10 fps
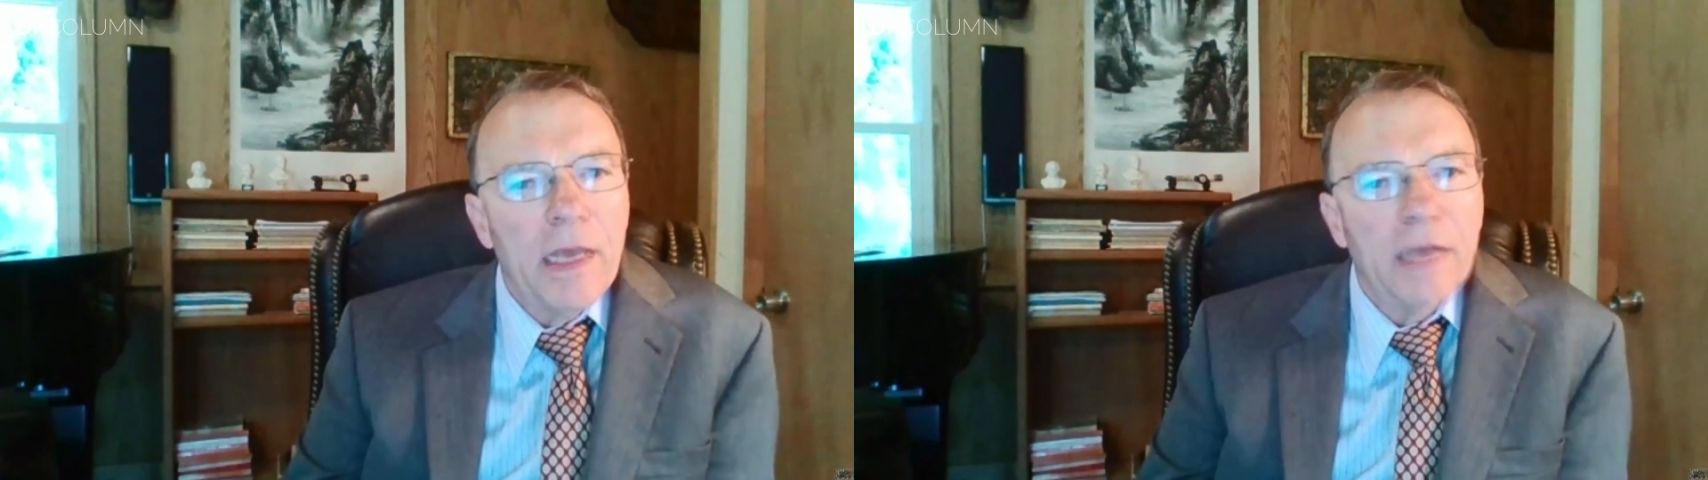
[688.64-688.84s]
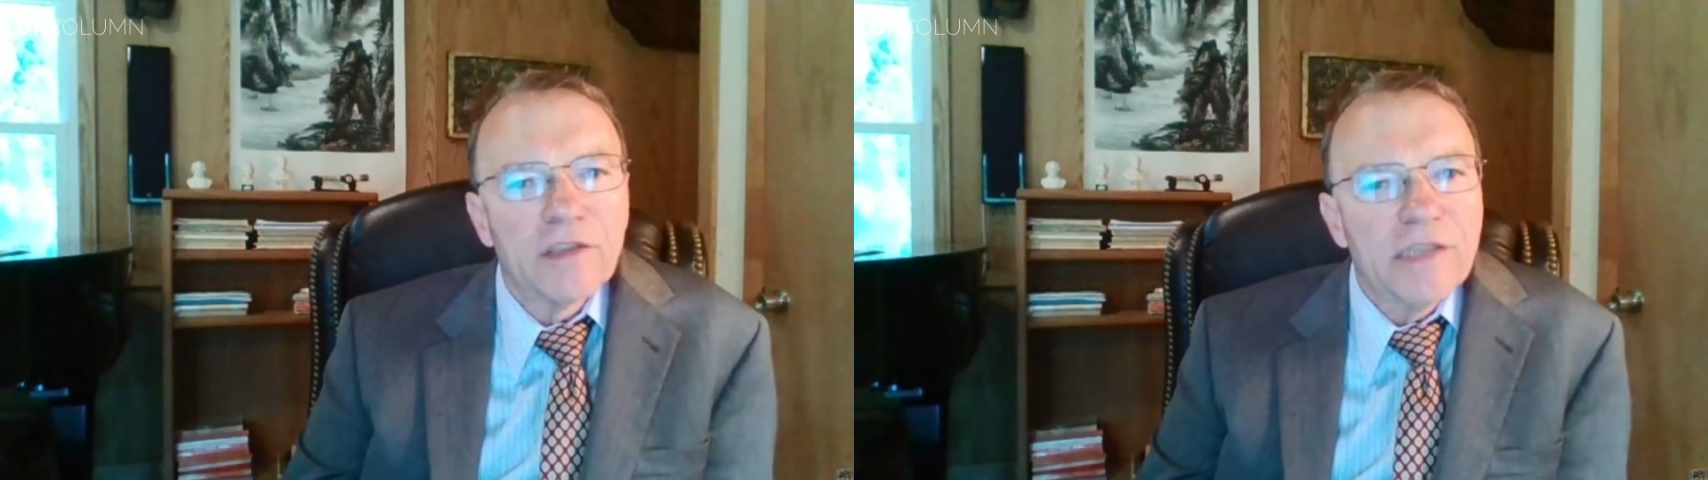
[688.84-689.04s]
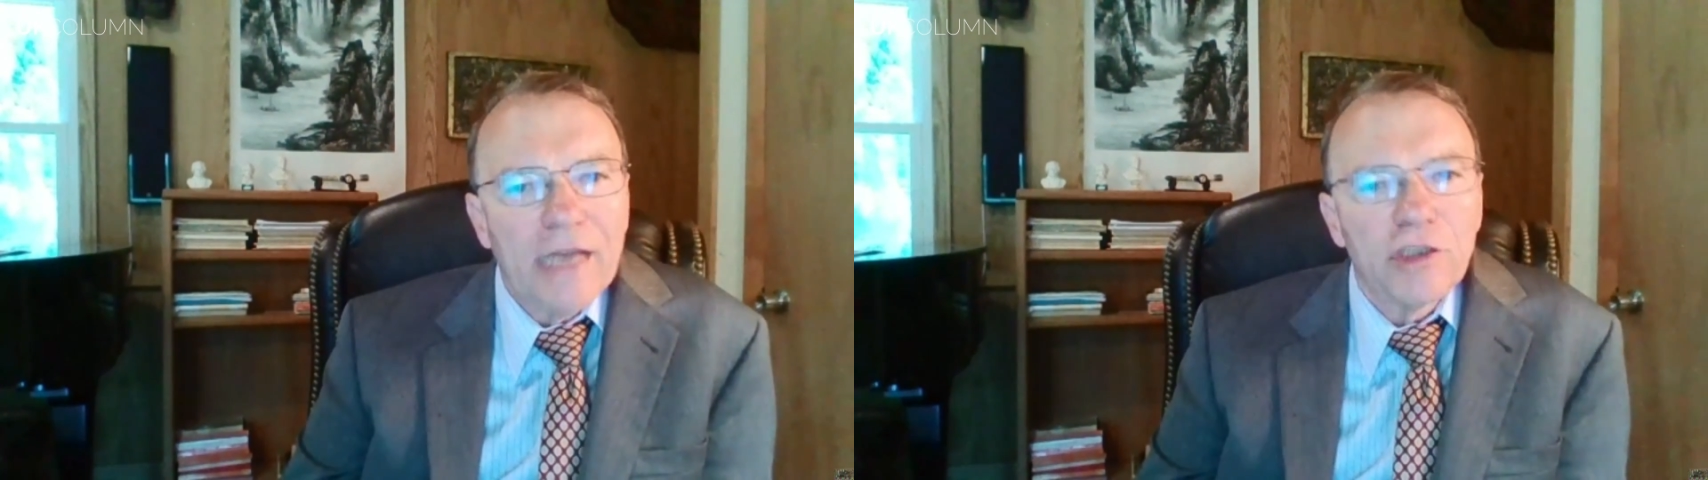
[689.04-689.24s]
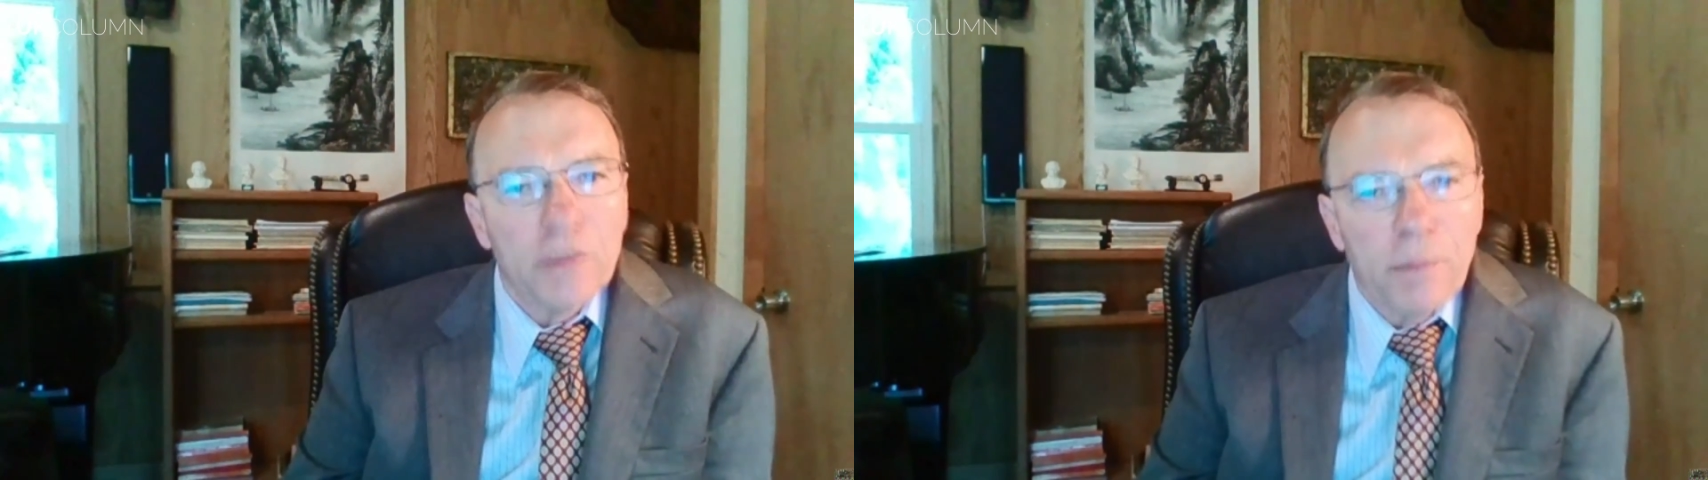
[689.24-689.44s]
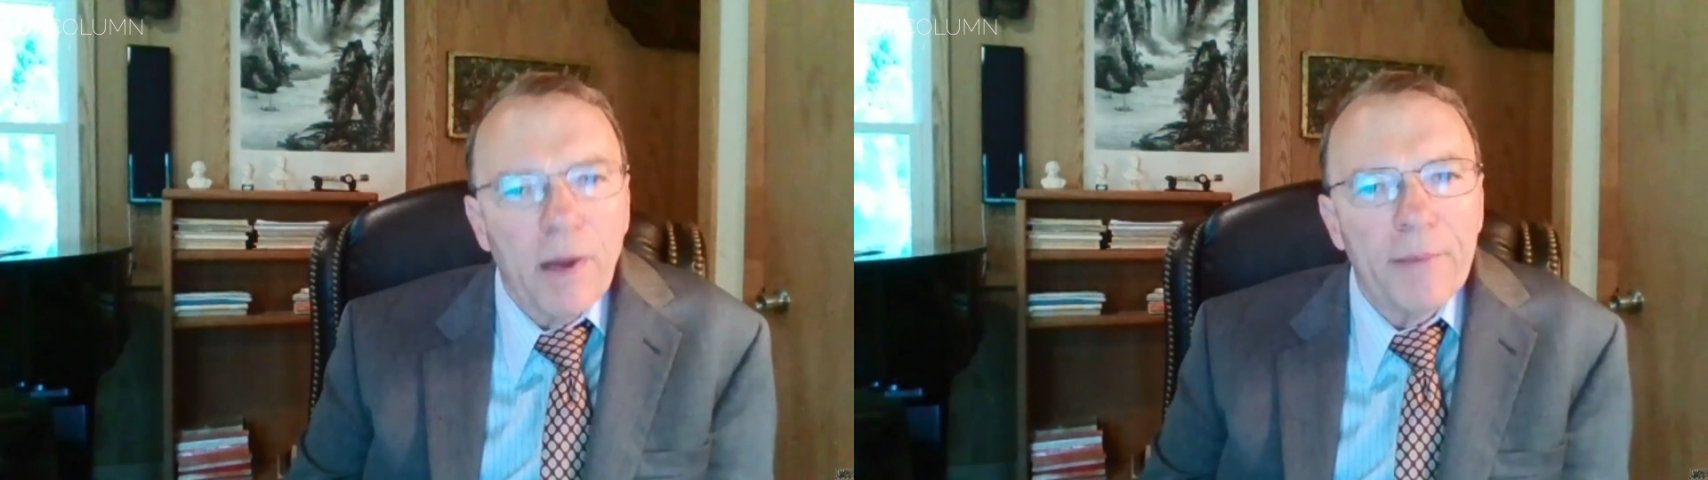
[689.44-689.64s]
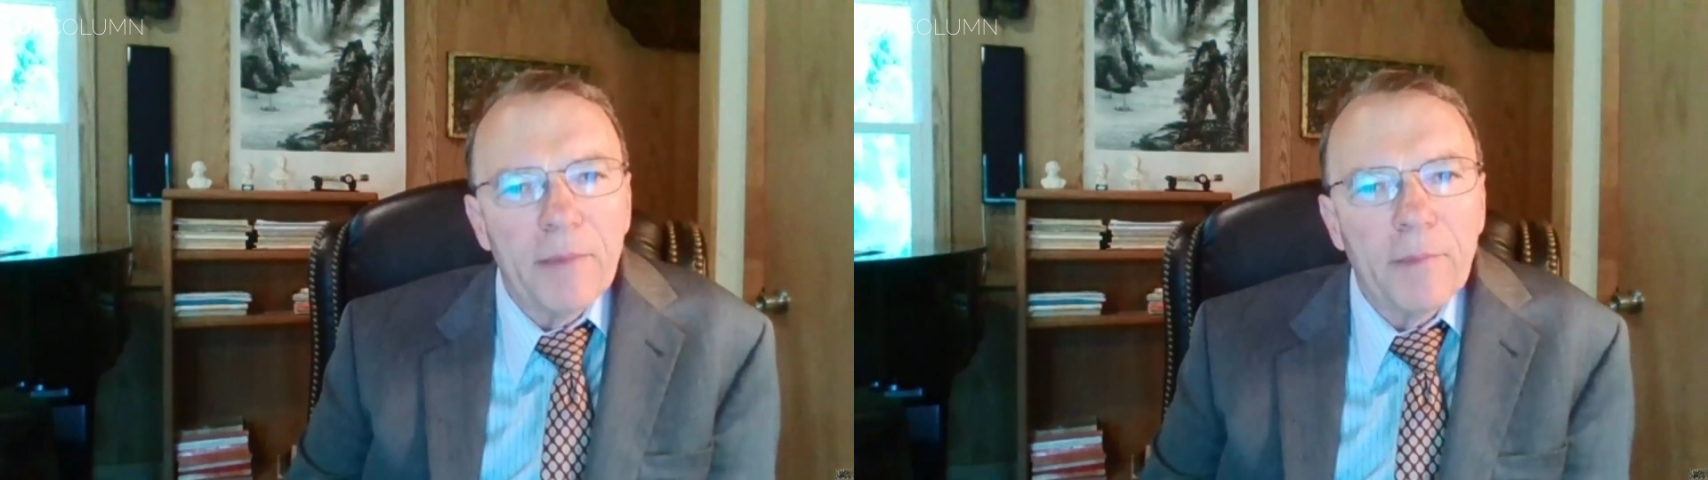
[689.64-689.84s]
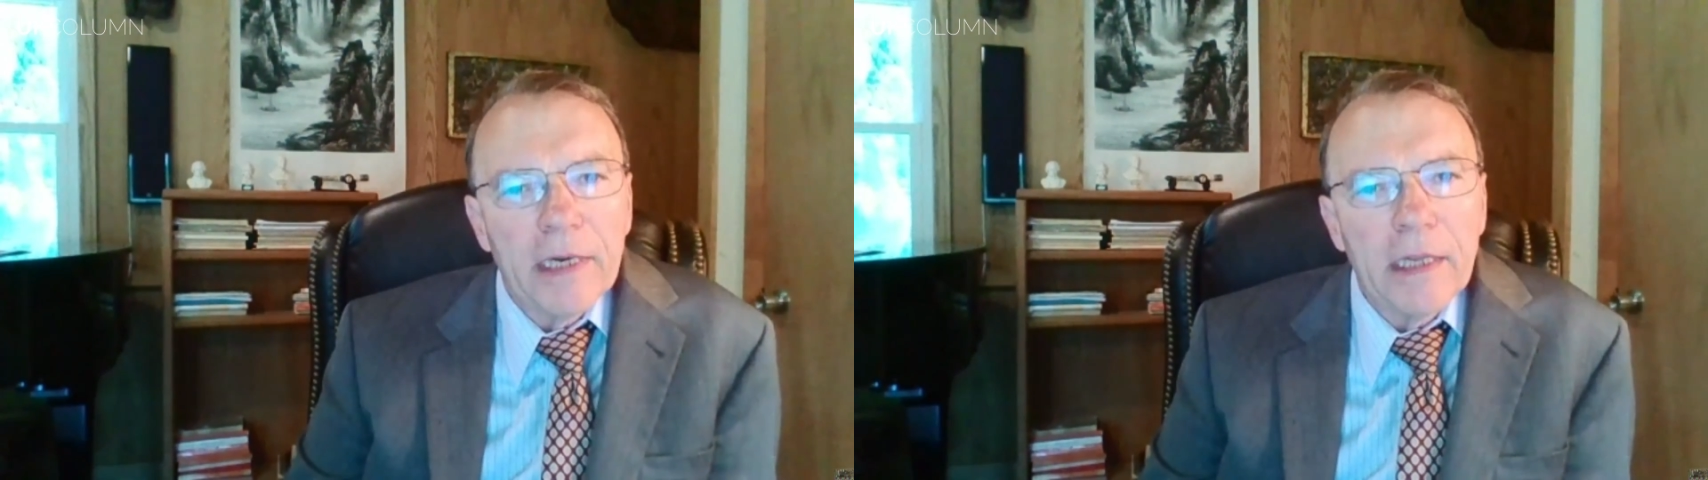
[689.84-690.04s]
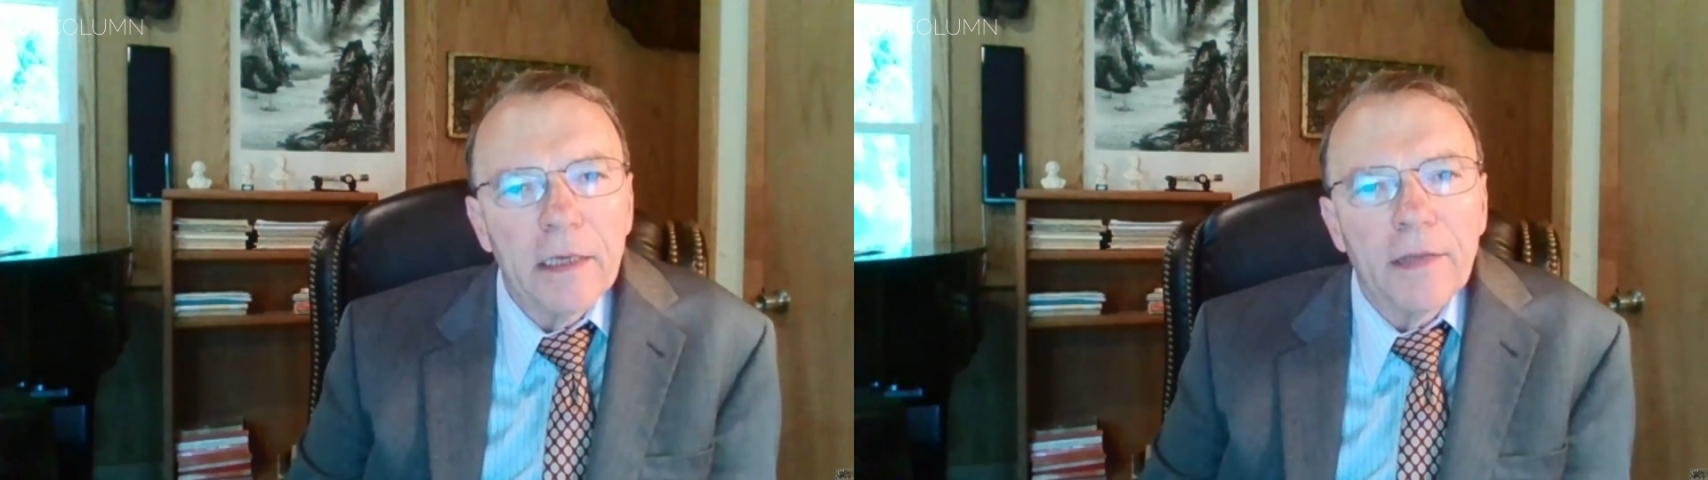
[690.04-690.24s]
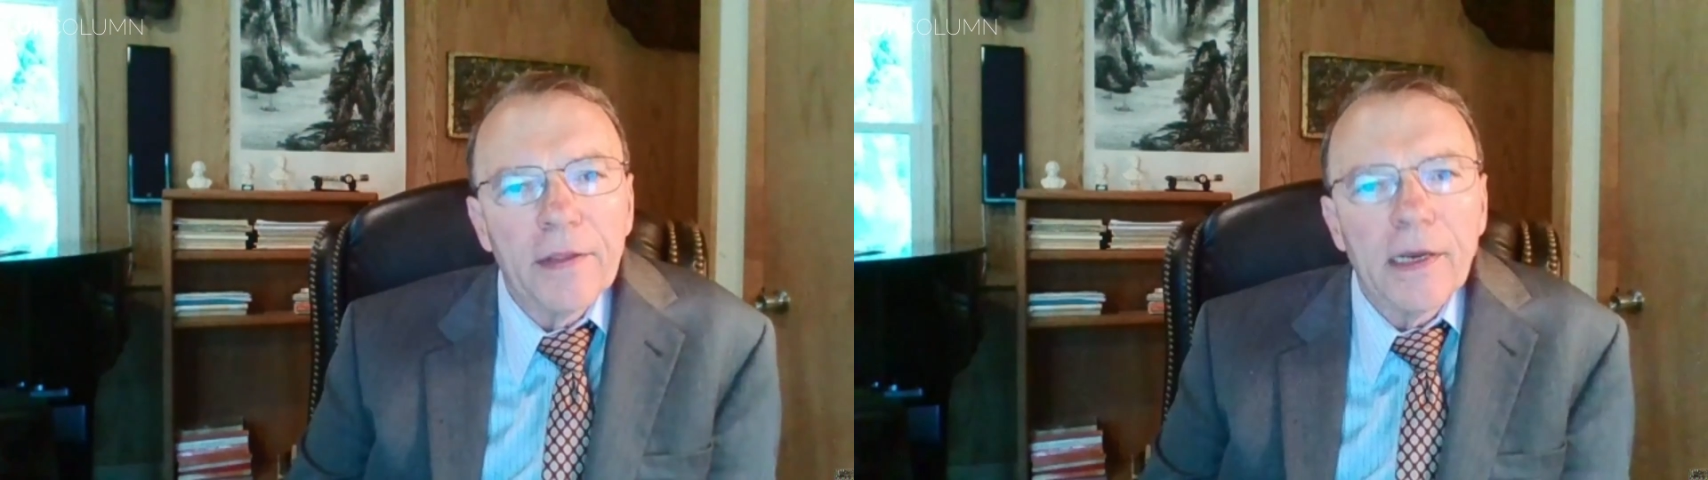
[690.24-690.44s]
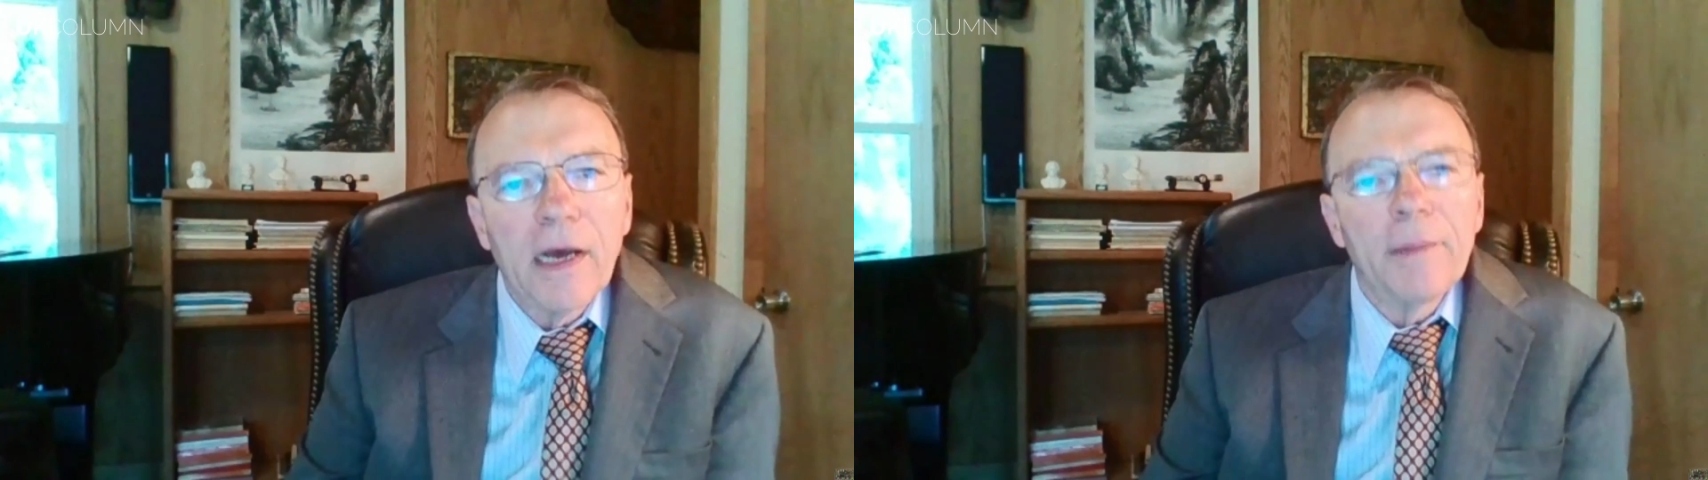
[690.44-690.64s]
It's not just pumping money into the
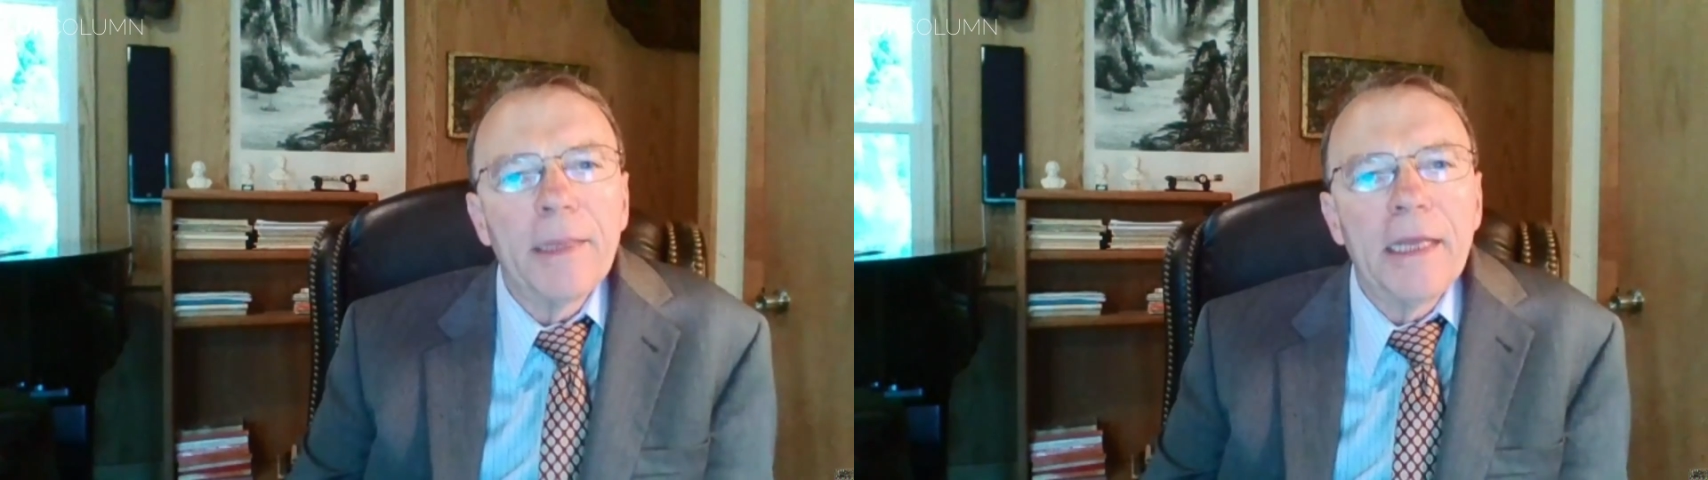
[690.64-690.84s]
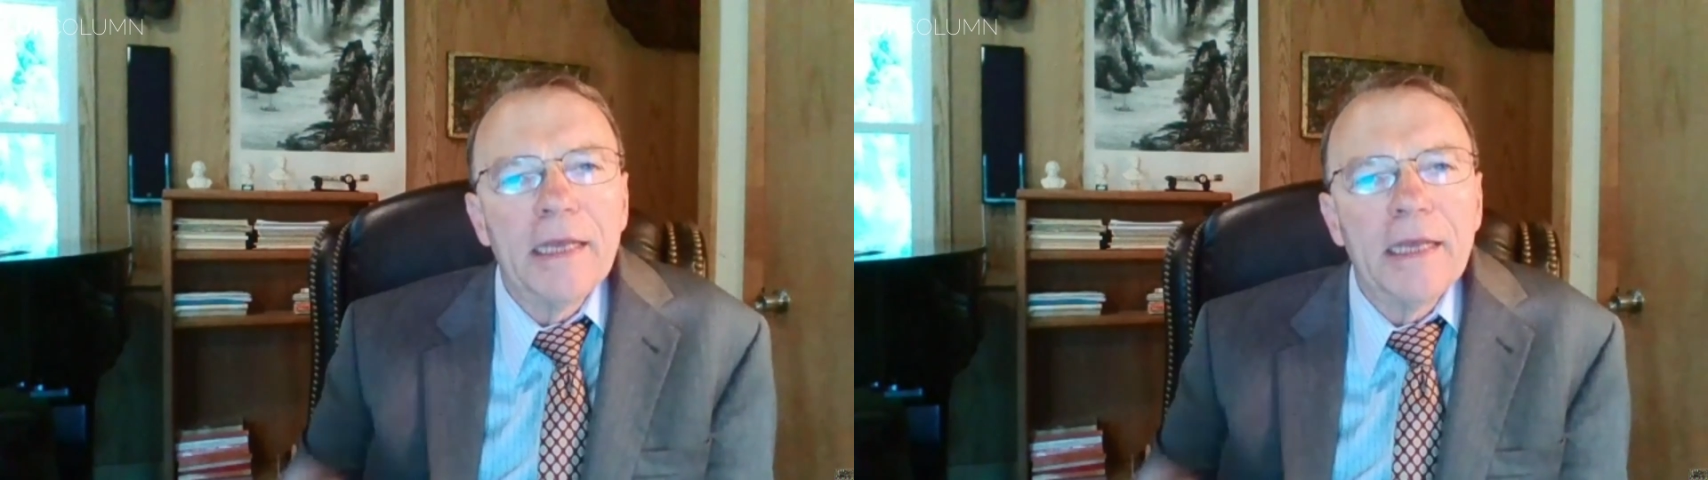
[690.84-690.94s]
economy,